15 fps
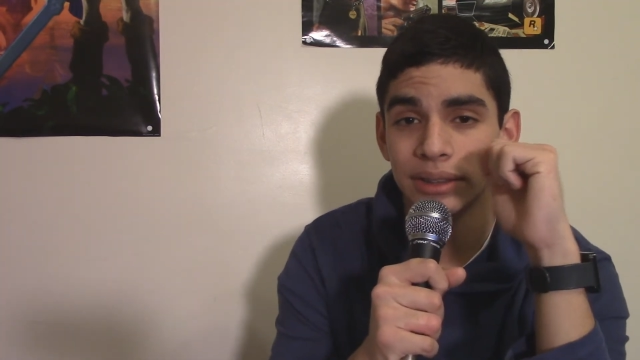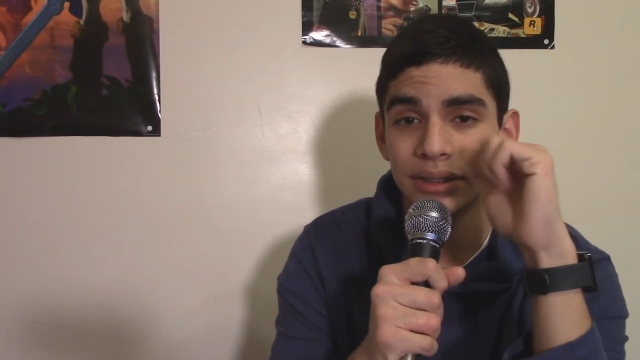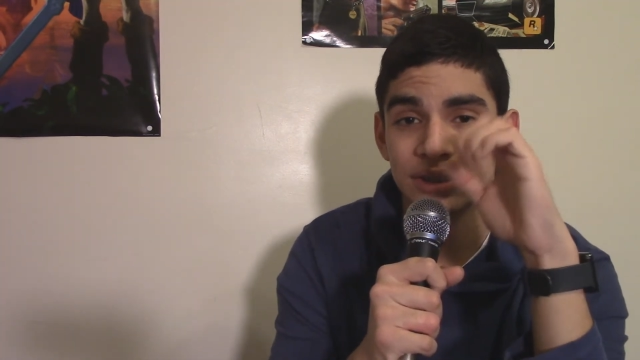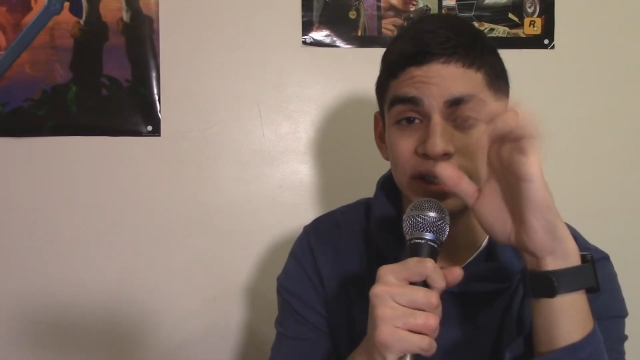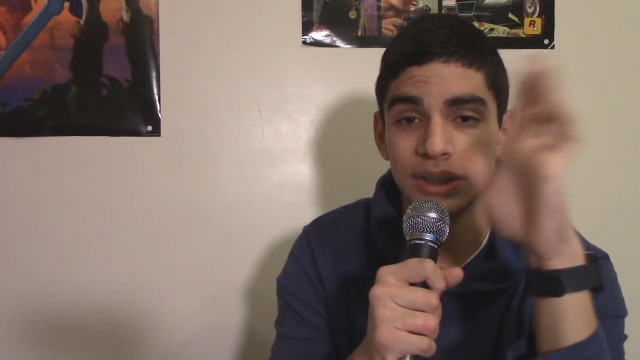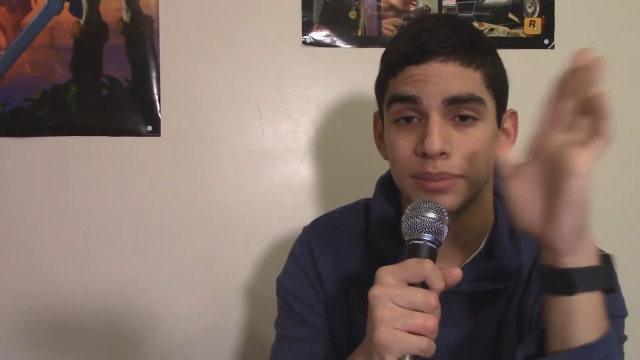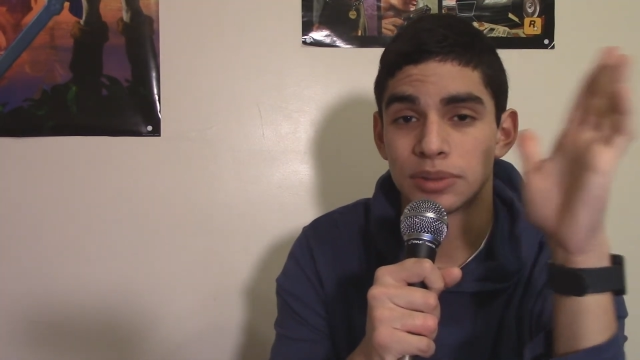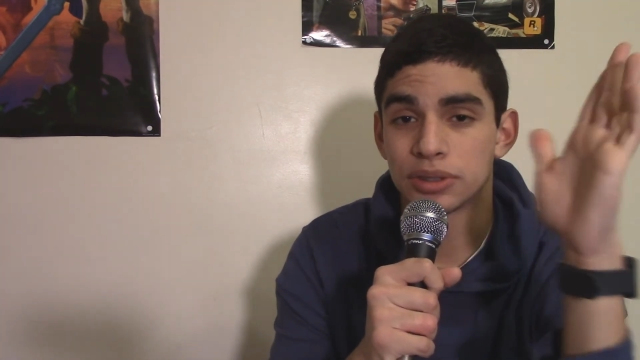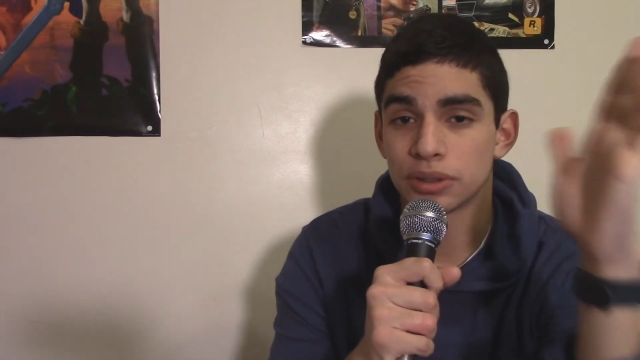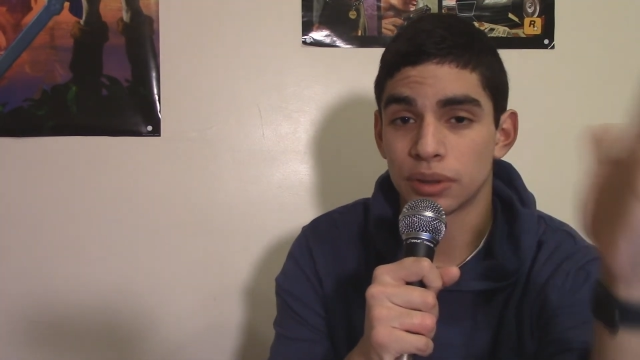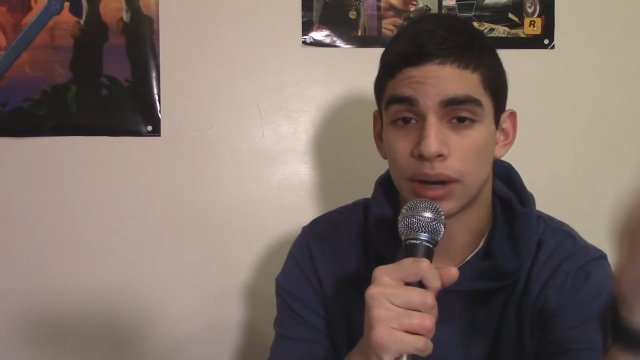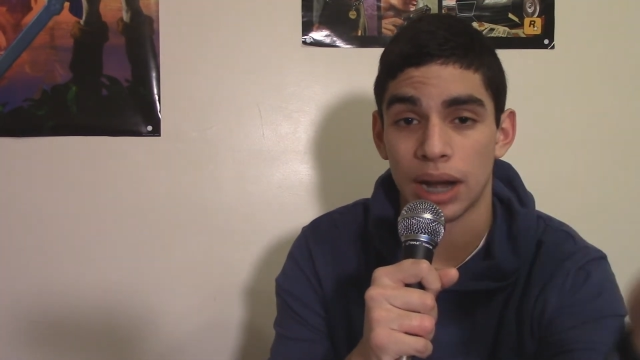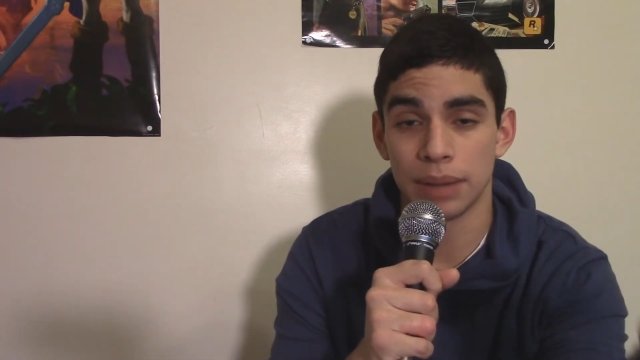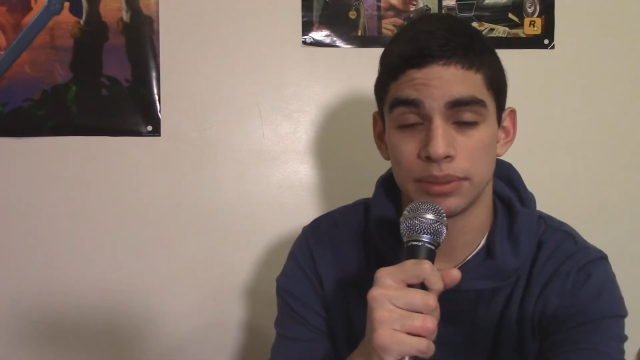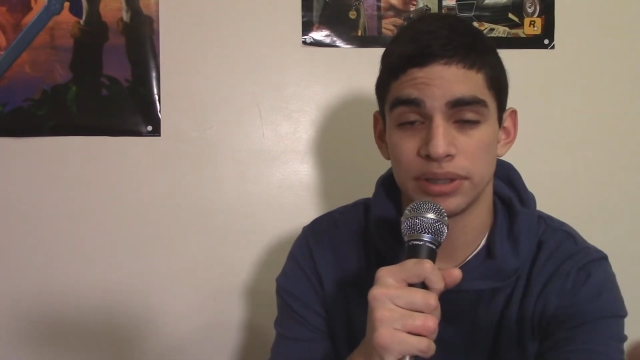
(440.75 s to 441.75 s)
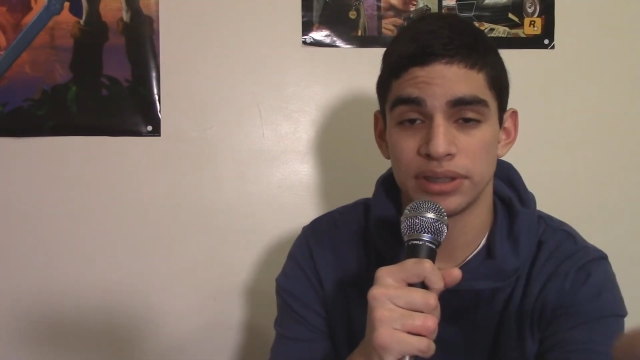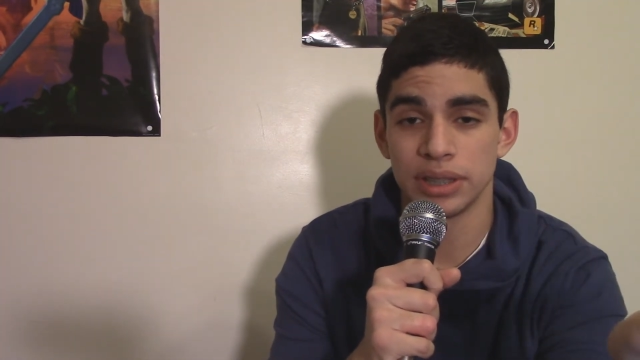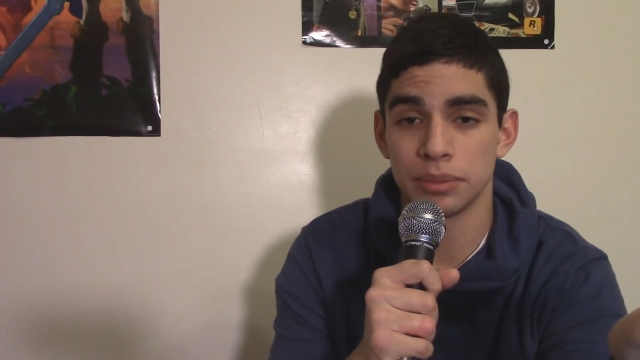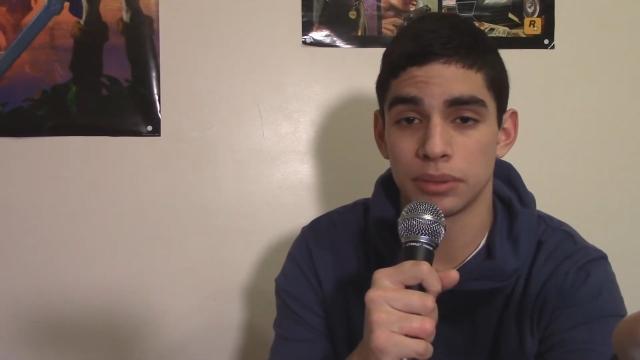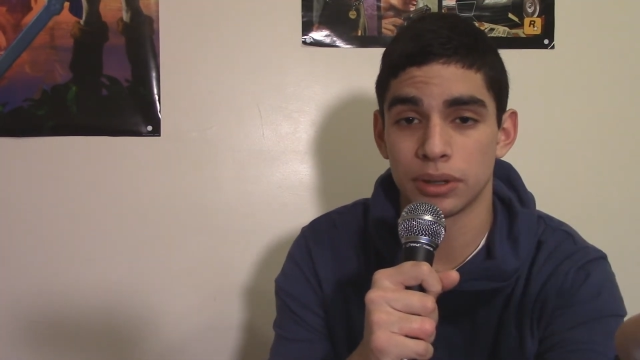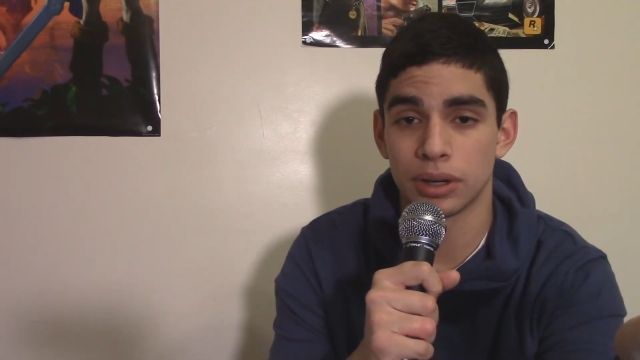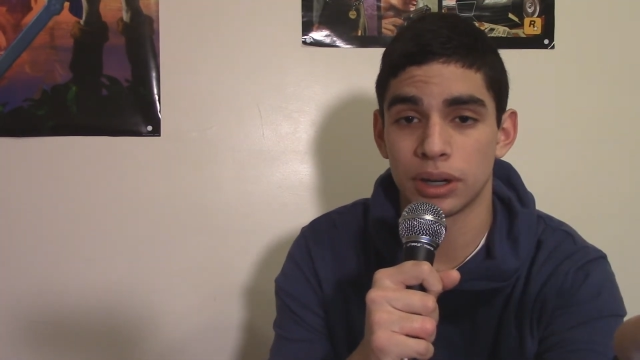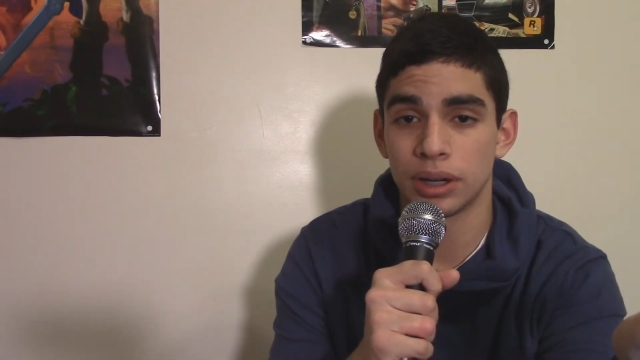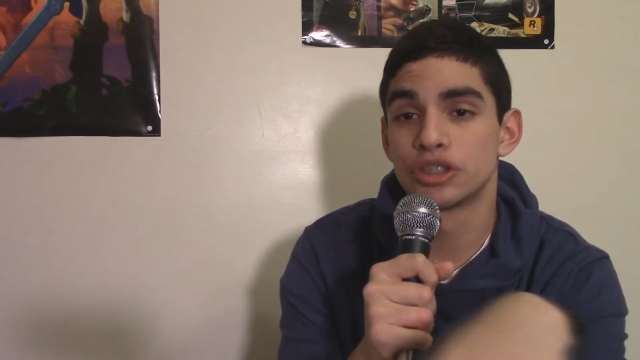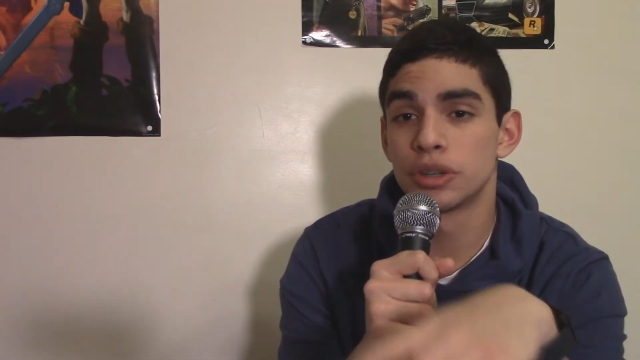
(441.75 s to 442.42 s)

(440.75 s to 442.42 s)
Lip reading: subscribe to see more.